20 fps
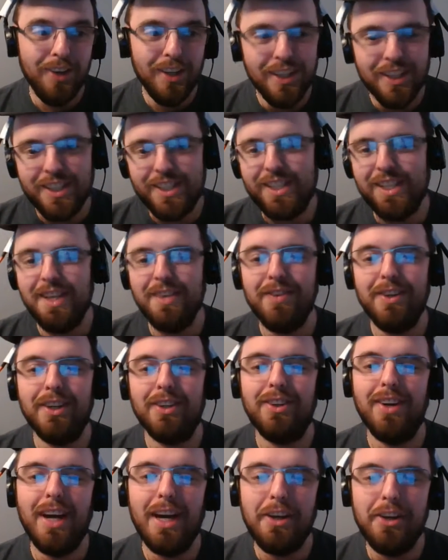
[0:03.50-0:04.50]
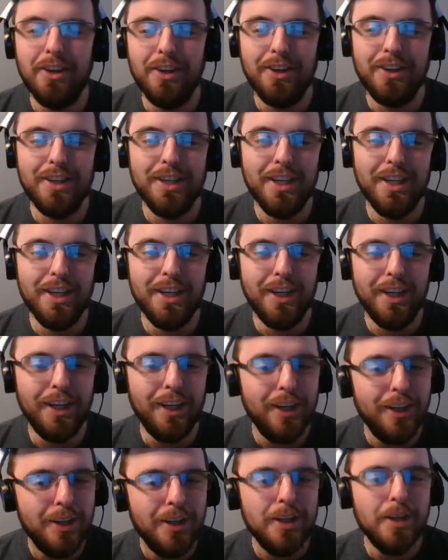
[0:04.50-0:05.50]
Steven Crowder did a
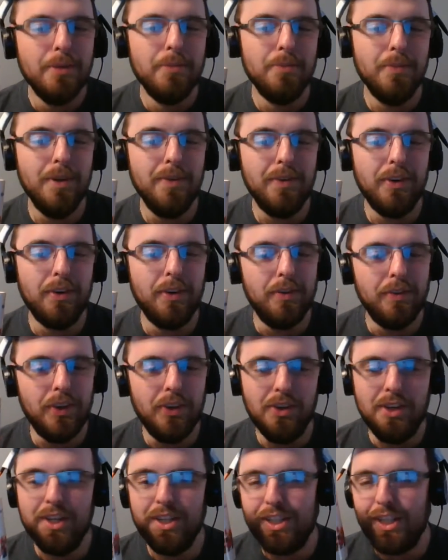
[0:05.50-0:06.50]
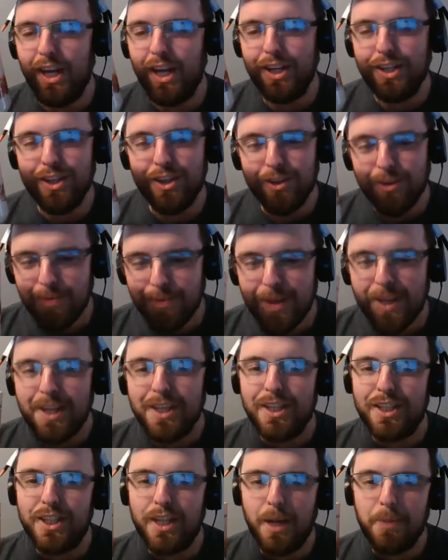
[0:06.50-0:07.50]
movie review. He decided to
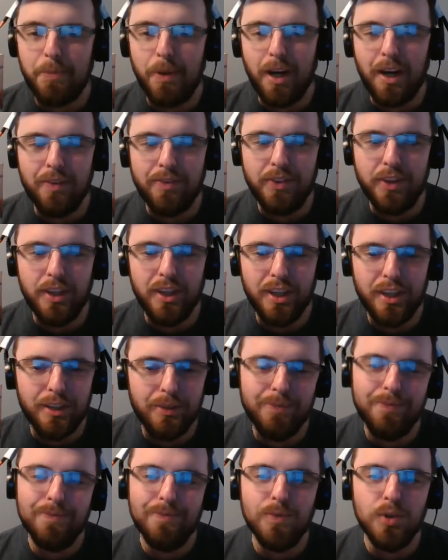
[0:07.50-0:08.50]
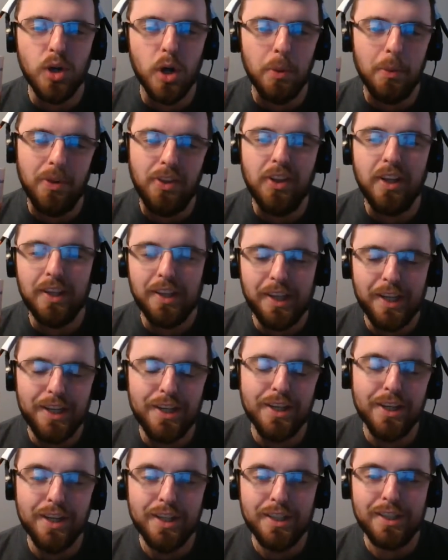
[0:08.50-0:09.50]
step off the normal thing that he
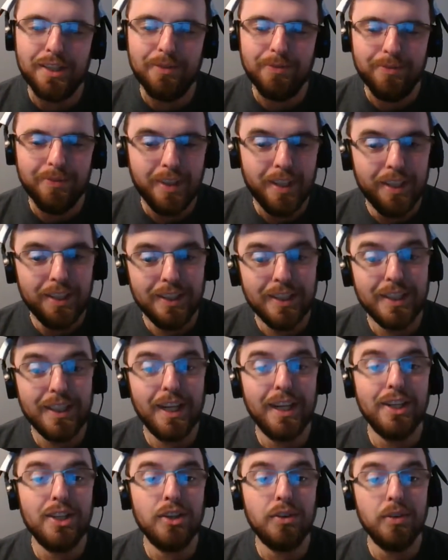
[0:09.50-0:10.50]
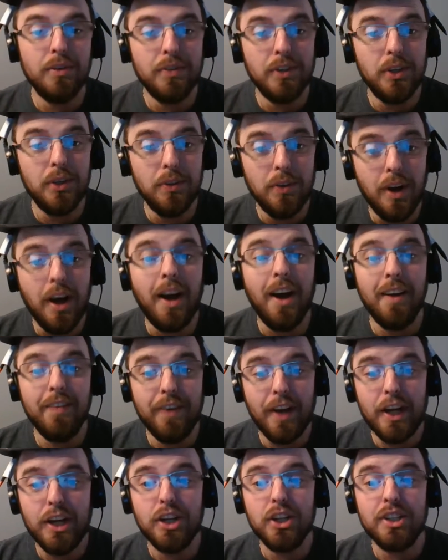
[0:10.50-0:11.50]
does and decided to review
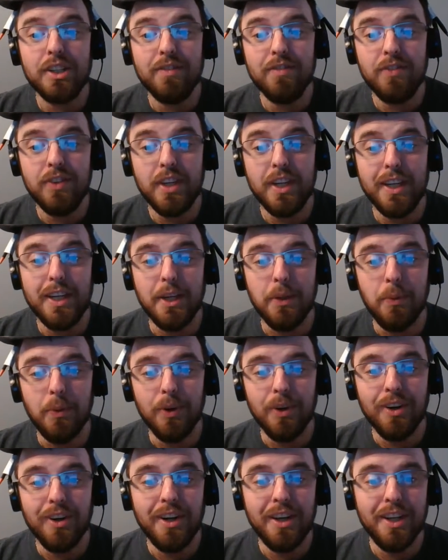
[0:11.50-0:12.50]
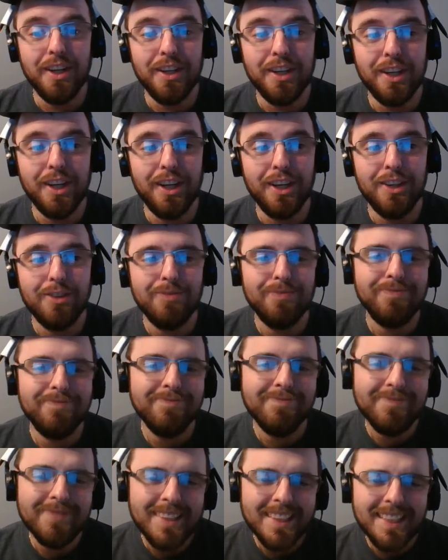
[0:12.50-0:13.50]
Avengers Infinity War. And
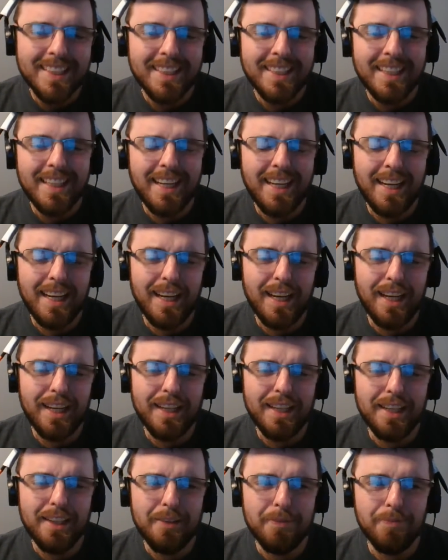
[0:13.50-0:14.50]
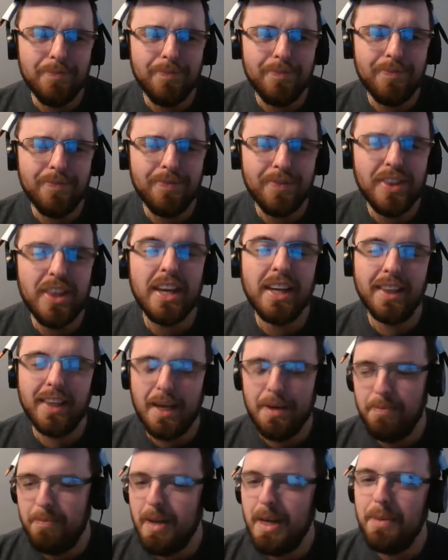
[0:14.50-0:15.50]
I think that
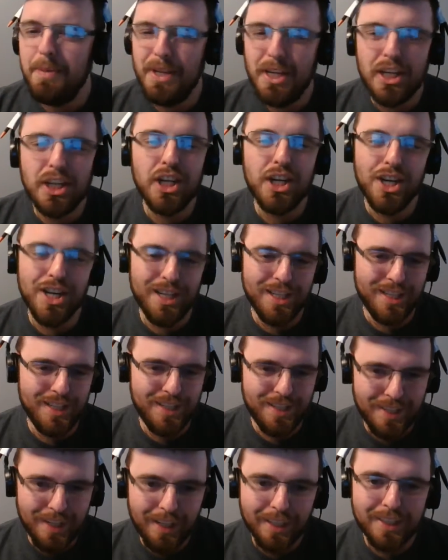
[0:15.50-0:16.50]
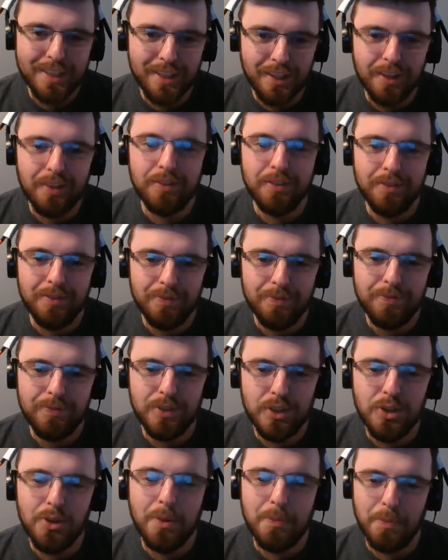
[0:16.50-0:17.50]
maybe you should just stick to
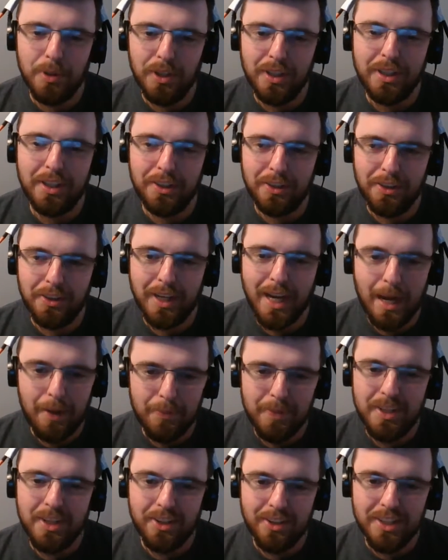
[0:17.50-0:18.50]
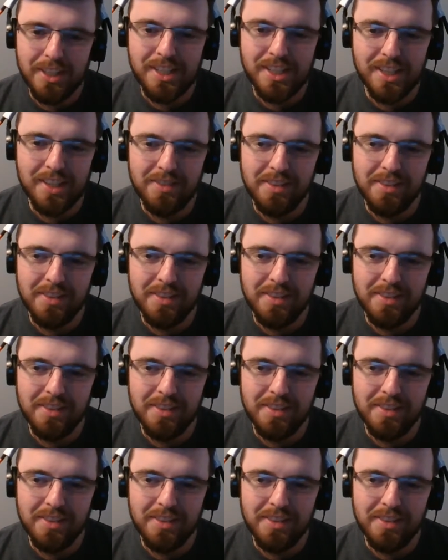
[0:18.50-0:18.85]
doing political commentary, Steven.